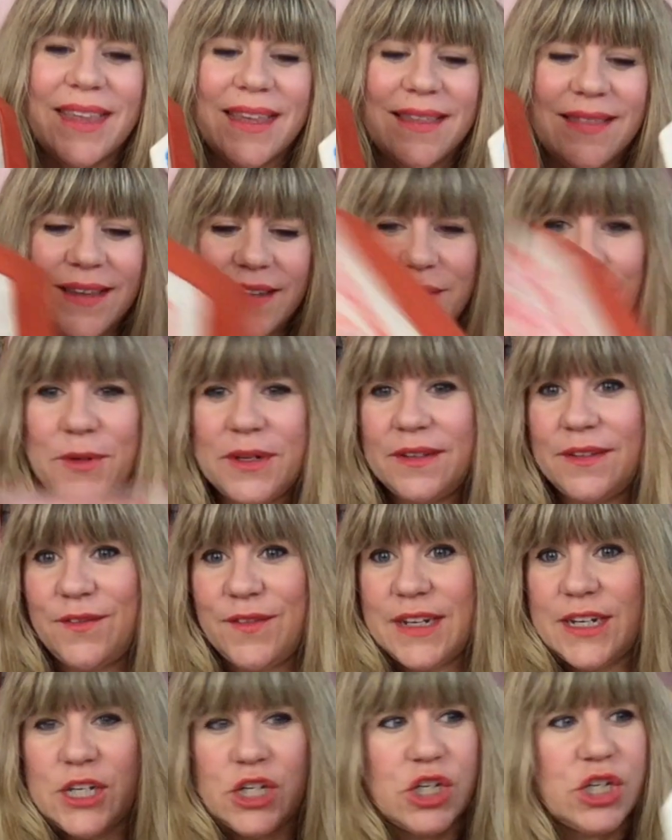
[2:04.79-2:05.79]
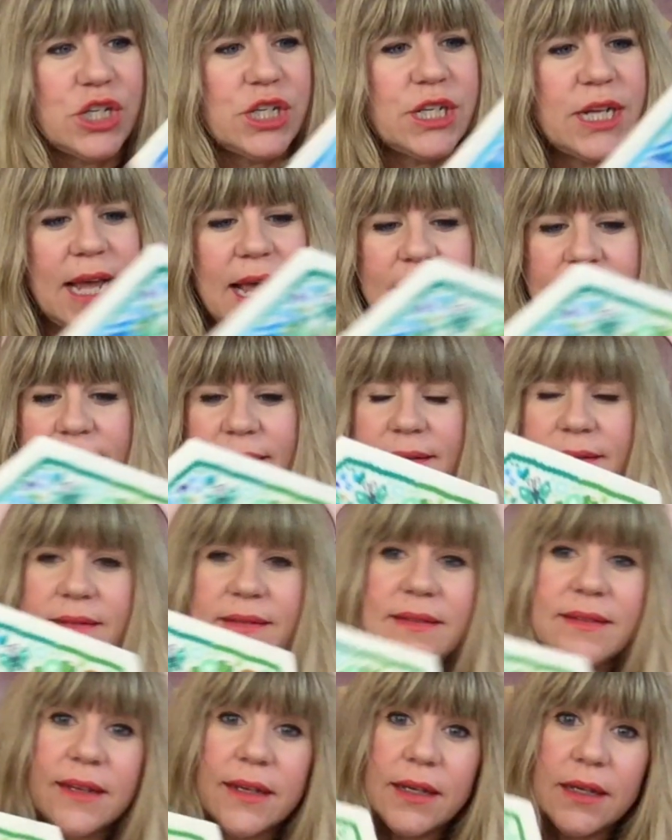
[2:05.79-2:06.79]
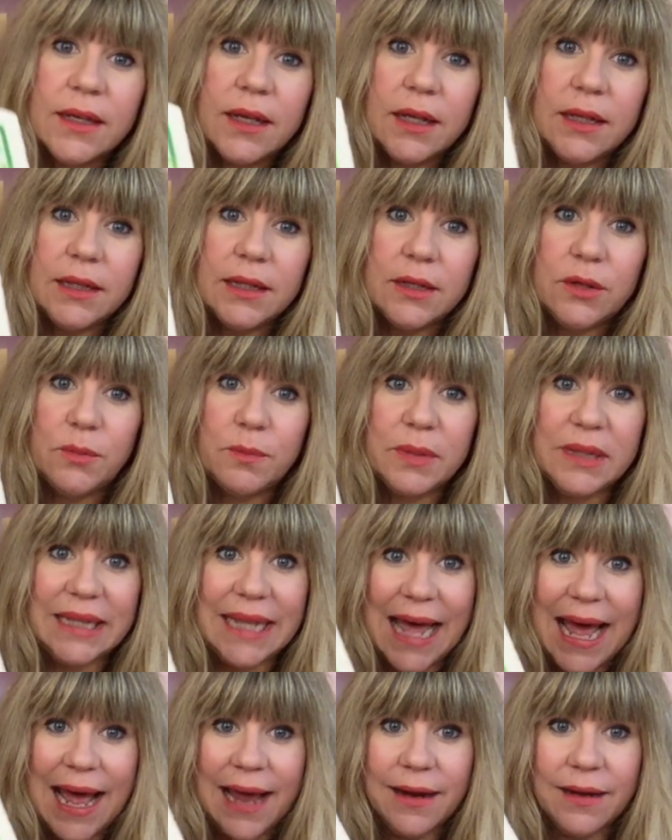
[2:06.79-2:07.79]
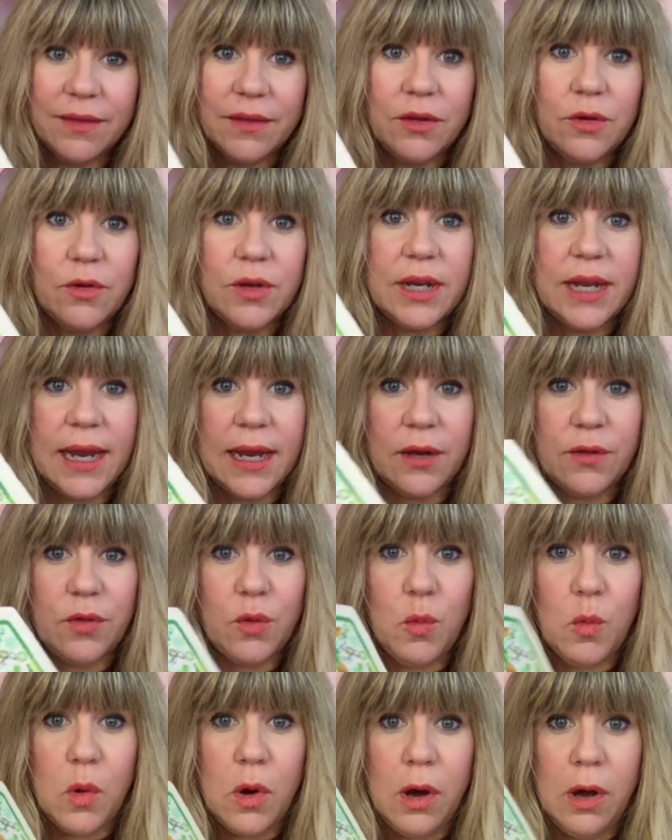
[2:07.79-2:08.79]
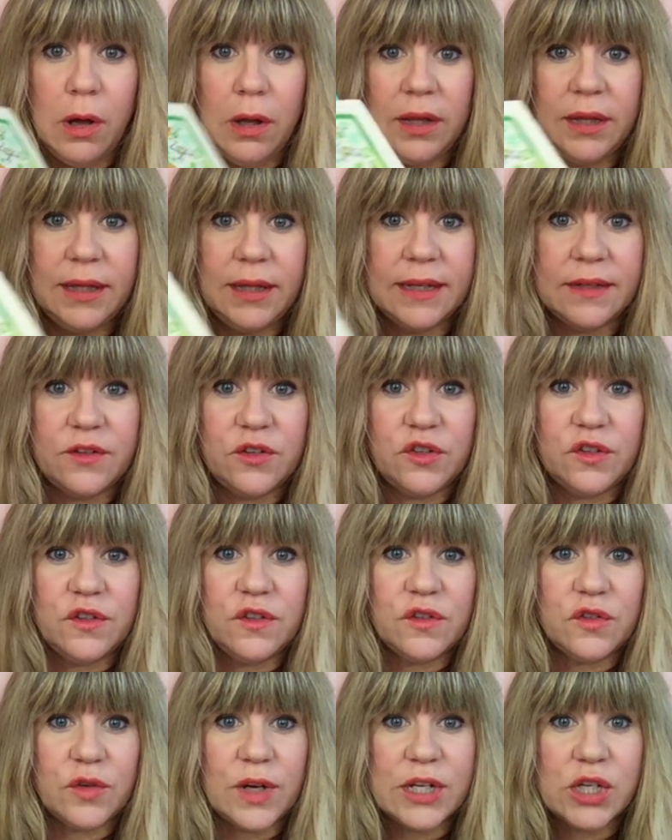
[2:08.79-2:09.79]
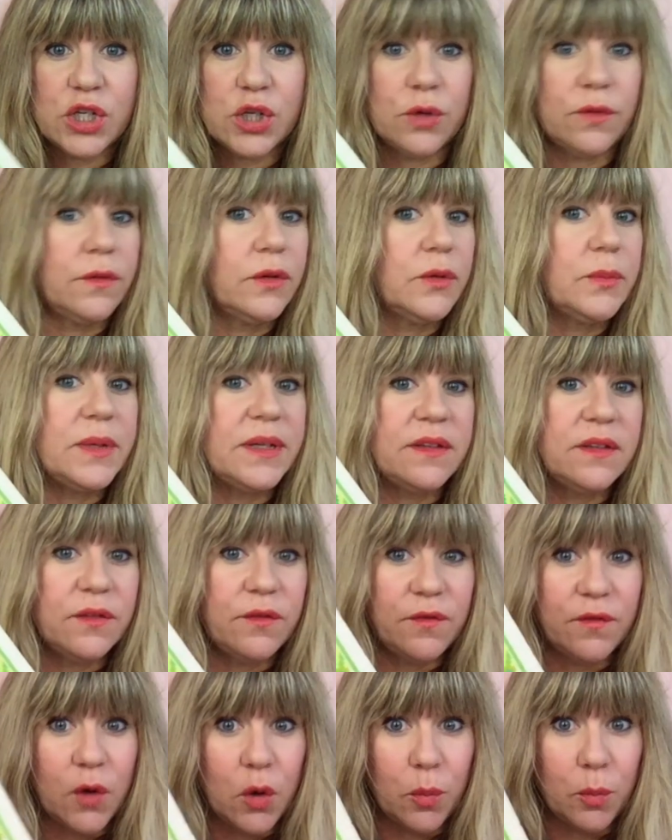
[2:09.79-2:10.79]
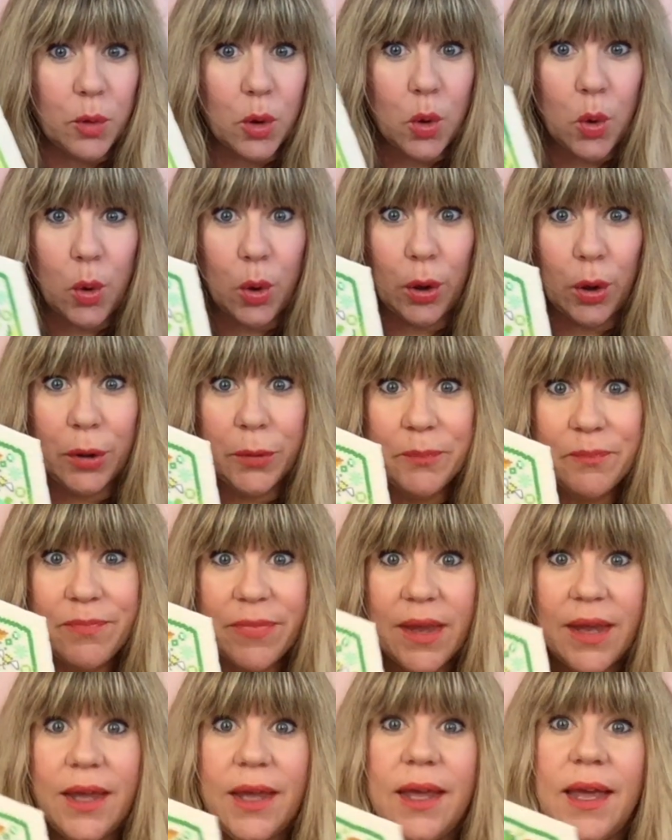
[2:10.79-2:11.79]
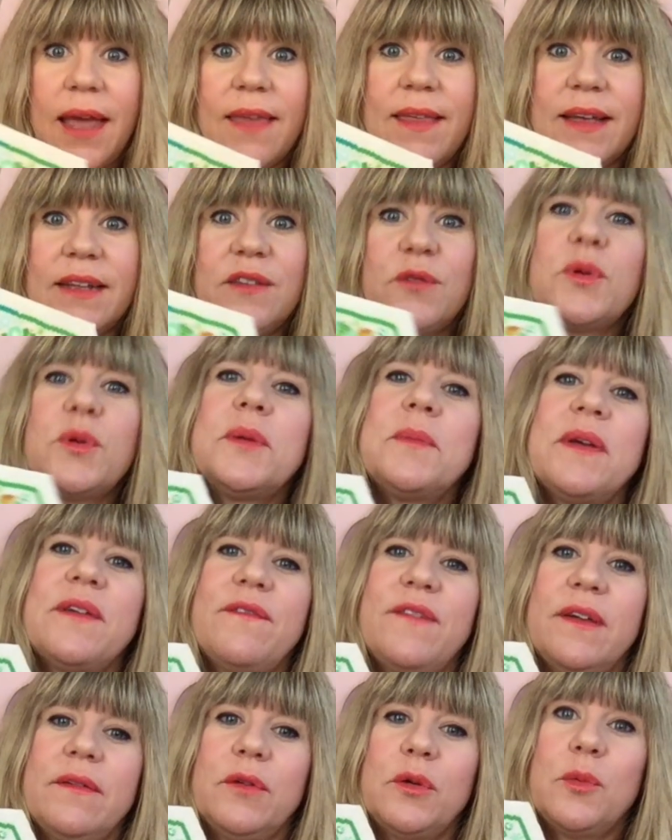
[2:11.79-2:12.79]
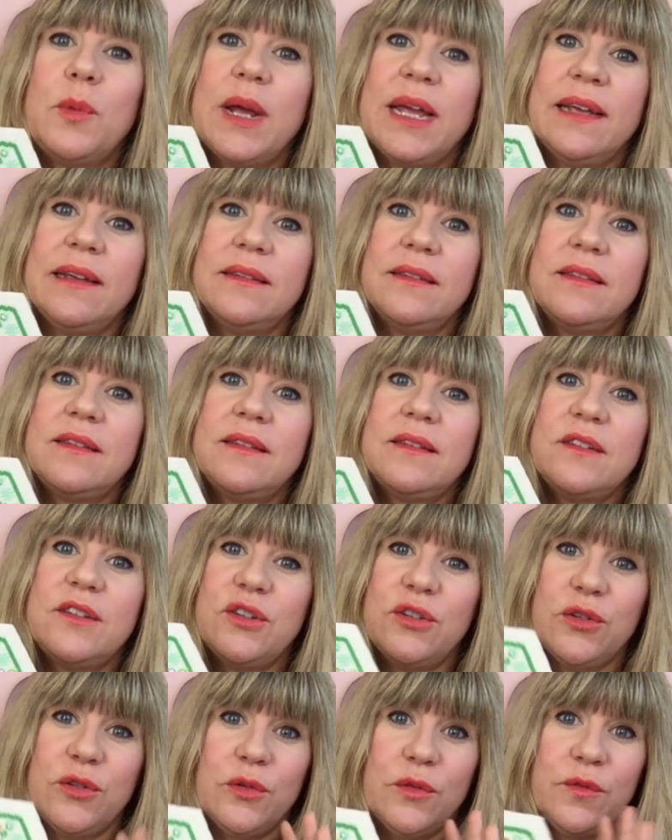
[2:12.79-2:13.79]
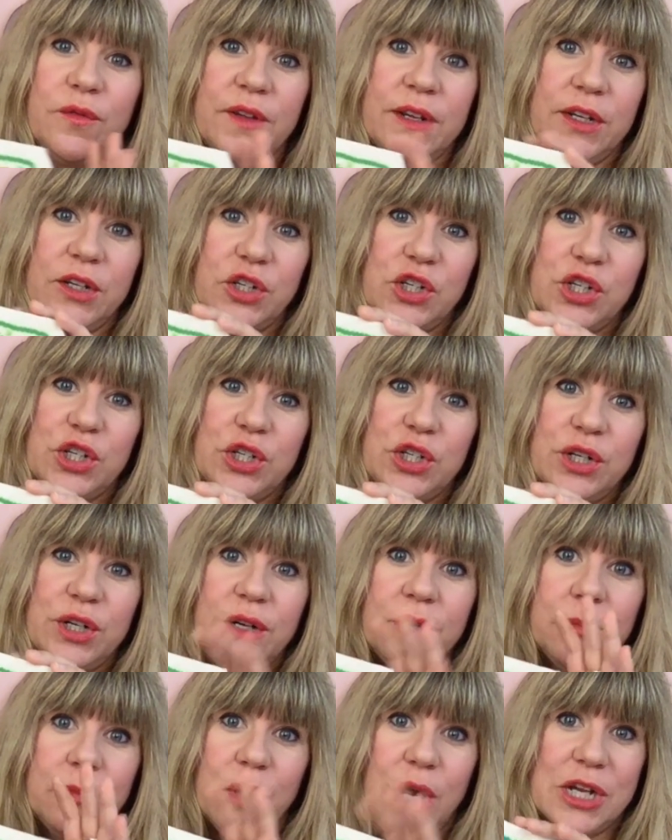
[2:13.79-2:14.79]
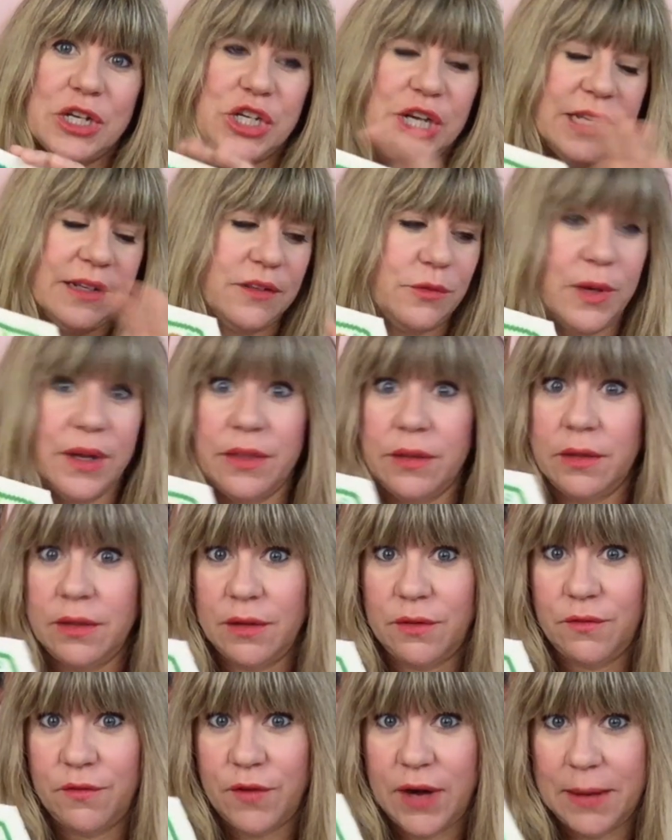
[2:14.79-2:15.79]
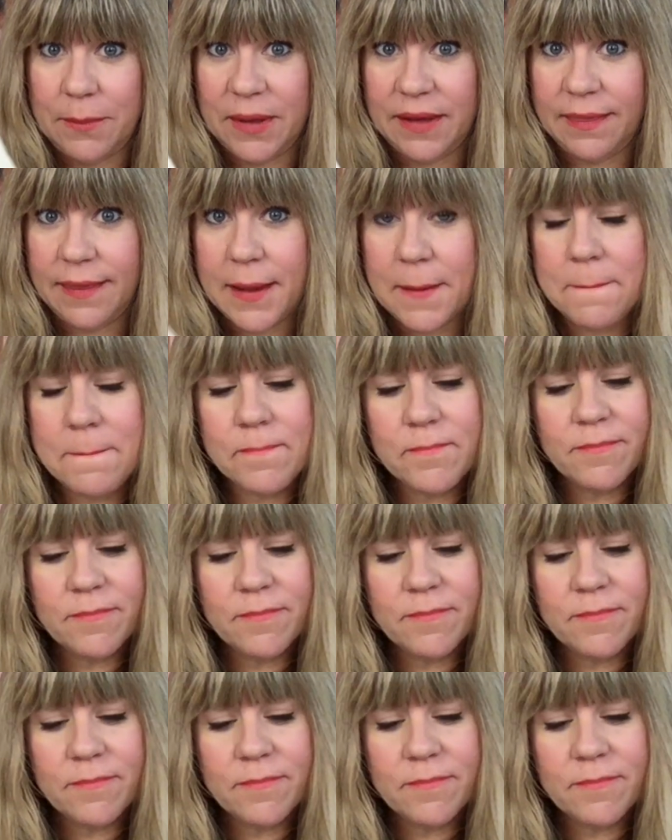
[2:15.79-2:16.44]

This one is finished as a little plaque that you can hang on the wall. It's just stretched over a piece of foam core, and that's one of my favorite ways to finish projects rather than framing them.